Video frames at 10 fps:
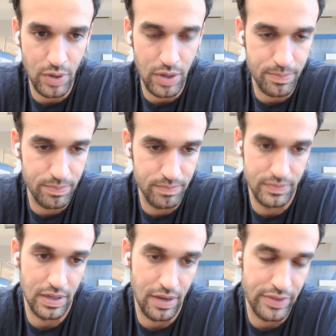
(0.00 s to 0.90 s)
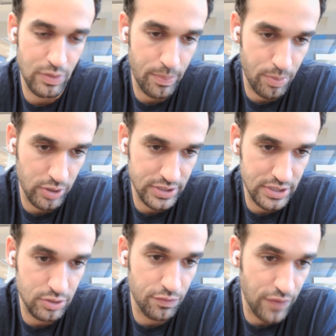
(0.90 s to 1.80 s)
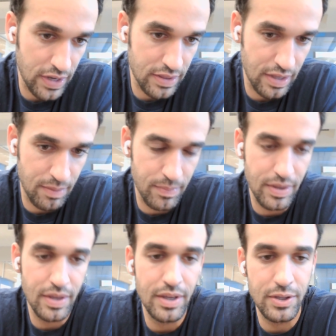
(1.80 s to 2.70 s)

having the right processes to find them,